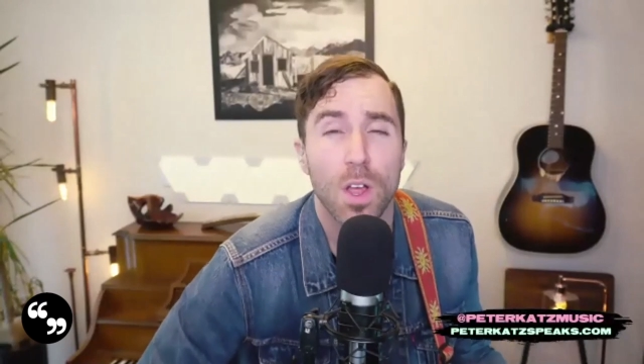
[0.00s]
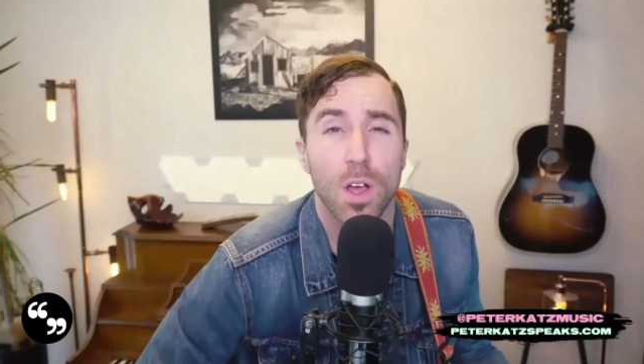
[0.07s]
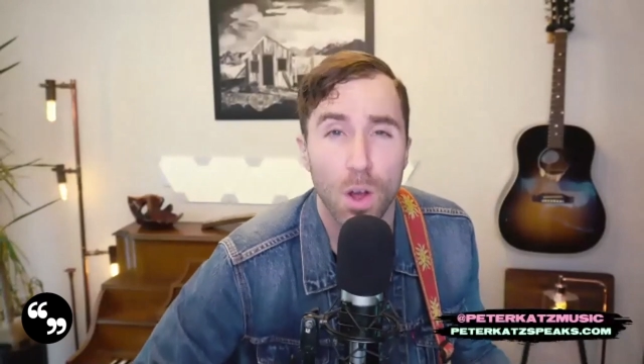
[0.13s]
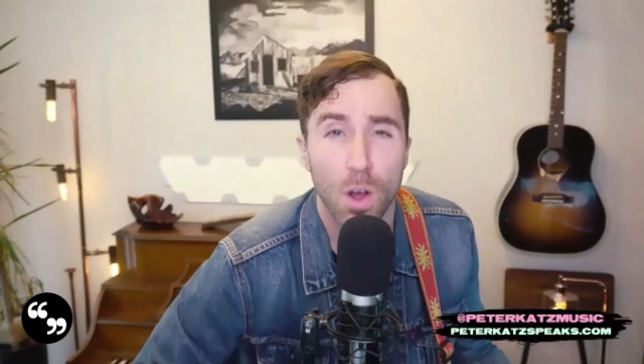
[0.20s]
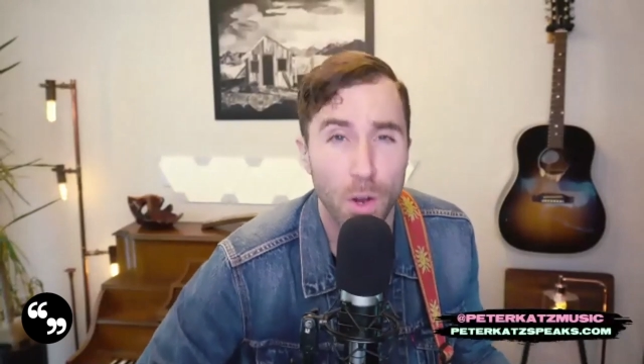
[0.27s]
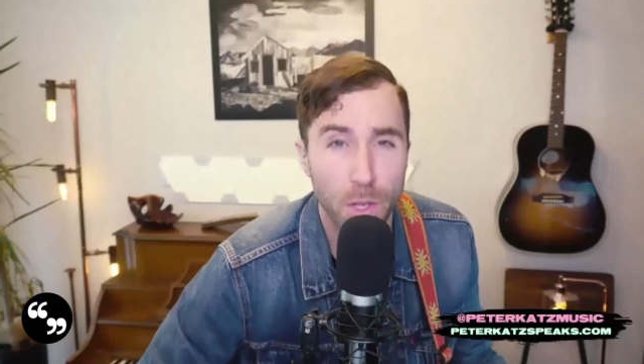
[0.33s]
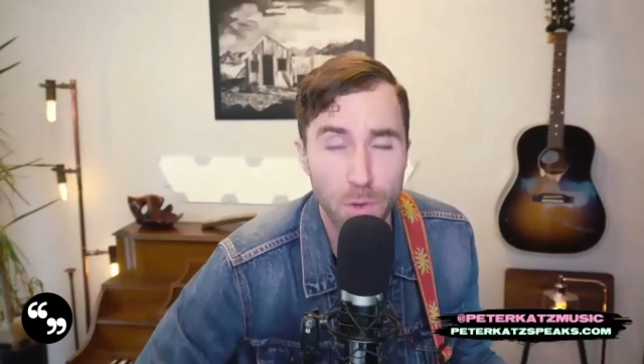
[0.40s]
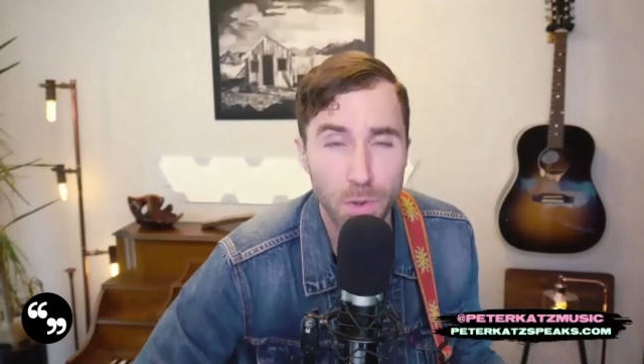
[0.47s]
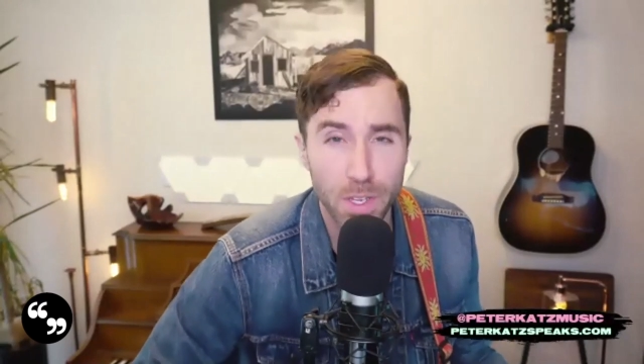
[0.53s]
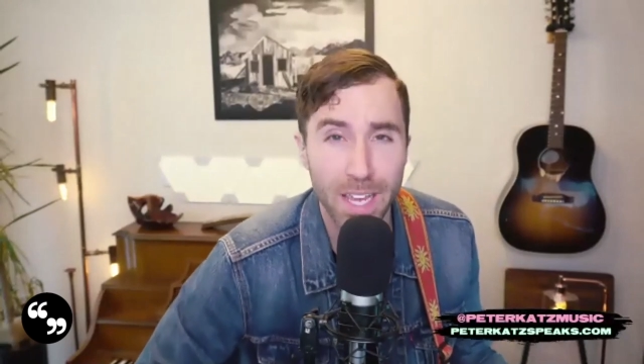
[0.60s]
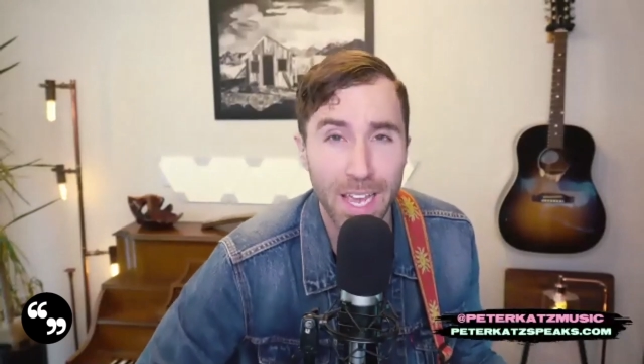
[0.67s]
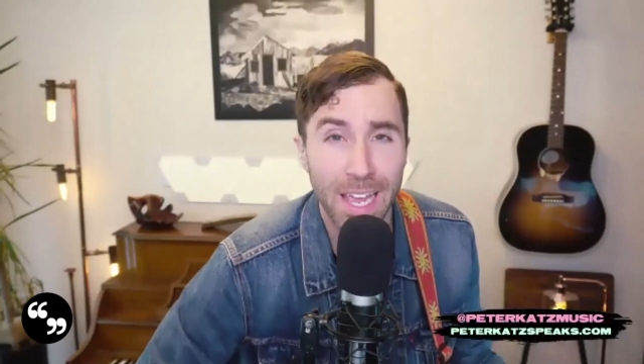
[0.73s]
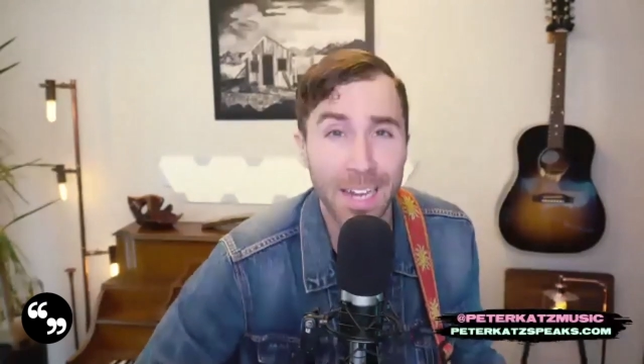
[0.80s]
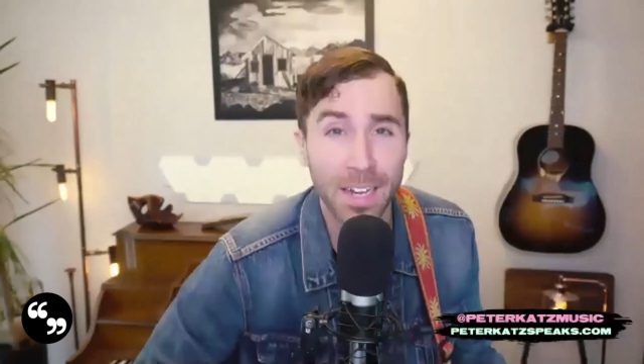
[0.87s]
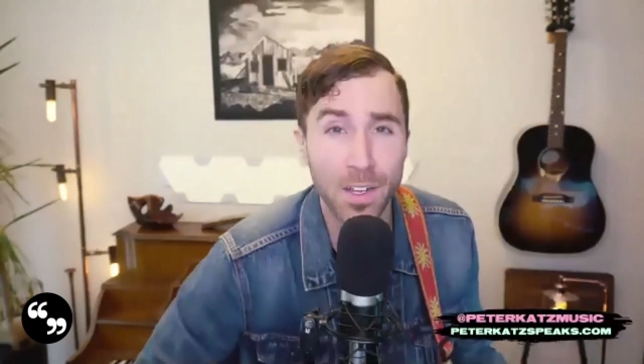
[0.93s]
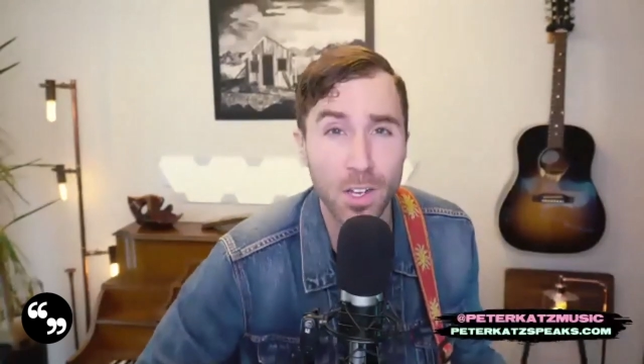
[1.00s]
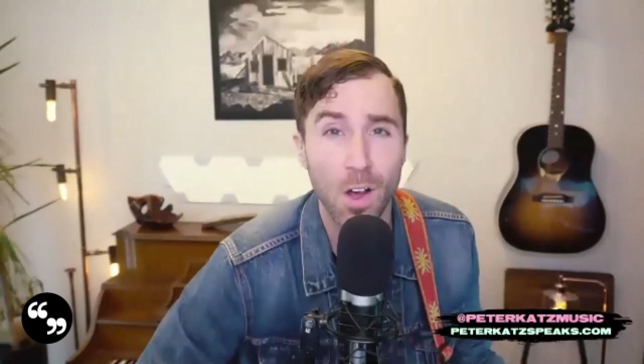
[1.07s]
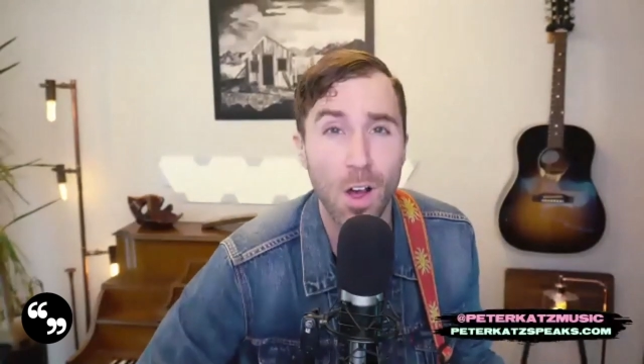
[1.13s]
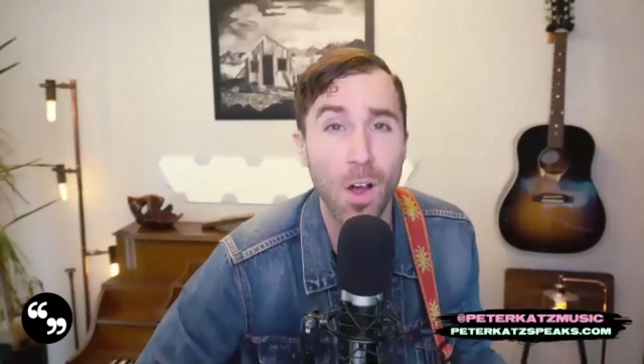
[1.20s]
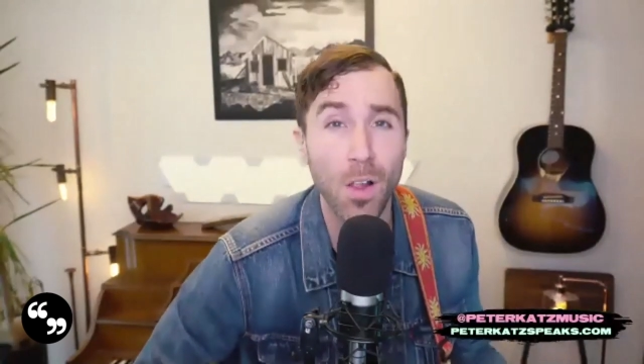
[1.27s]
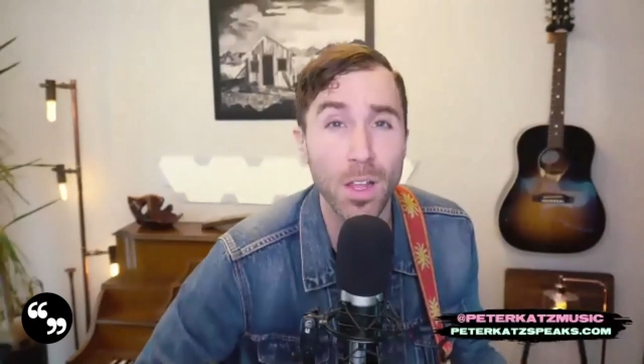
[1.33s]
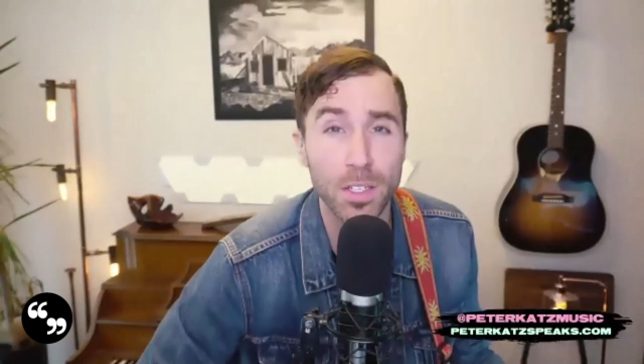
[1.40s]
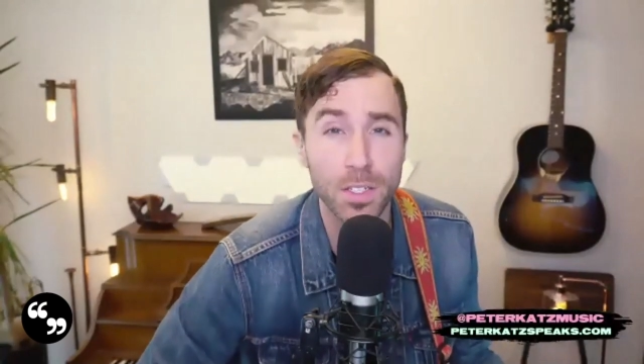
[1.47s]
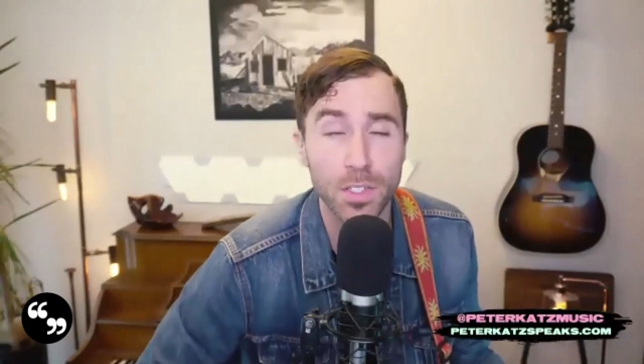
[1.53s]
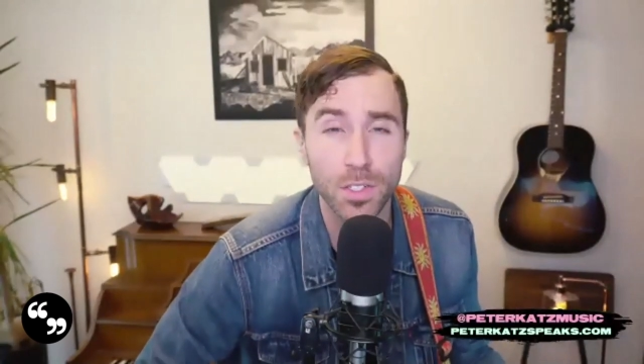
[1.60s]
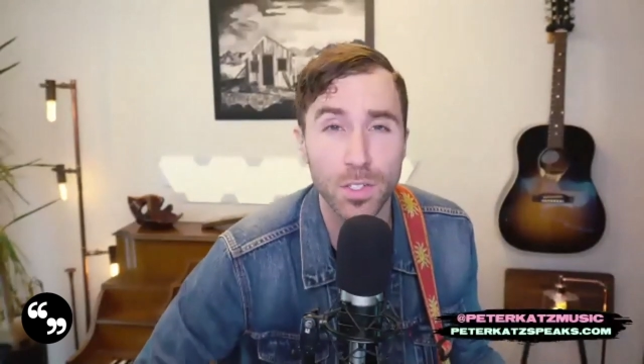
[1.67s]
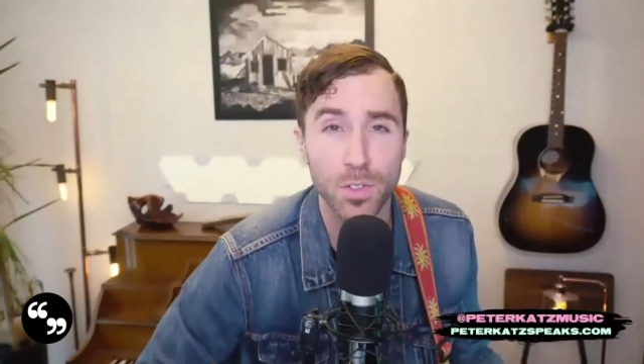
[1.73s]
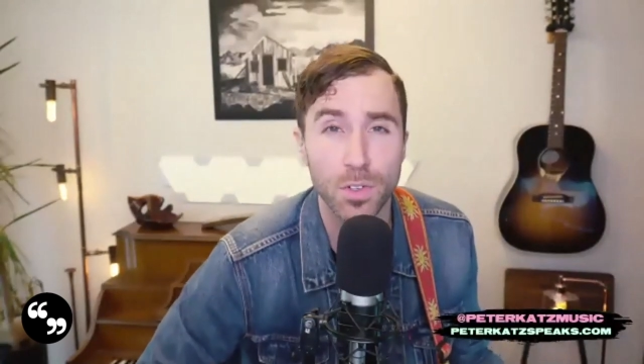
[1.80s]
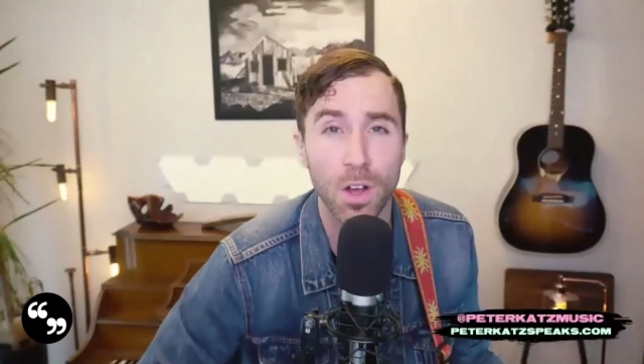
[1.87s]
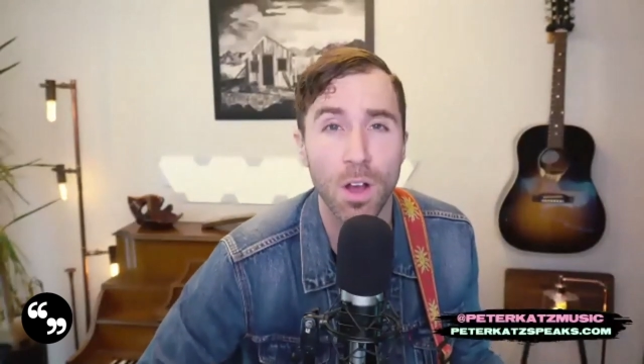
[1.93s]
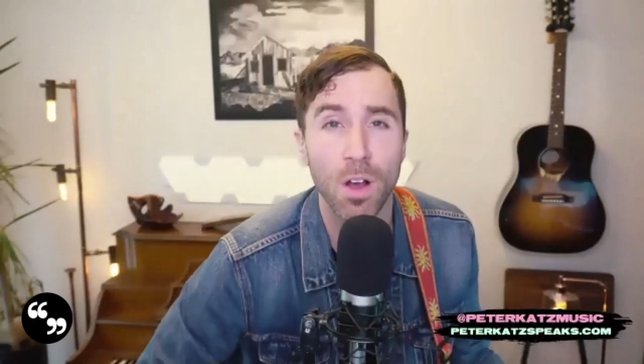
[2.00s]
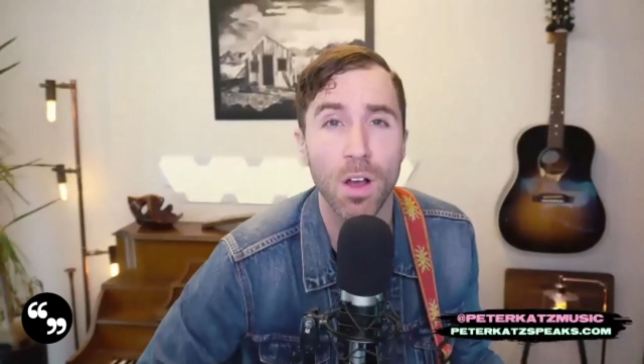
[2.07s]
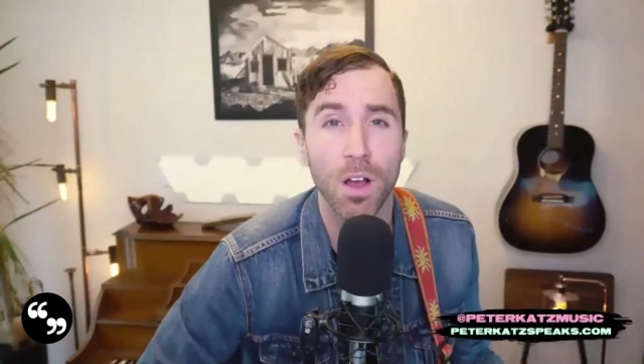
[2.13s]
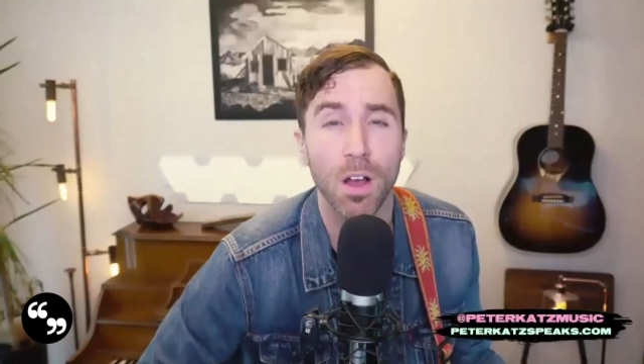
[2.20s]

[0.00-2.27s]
or you can call it strong,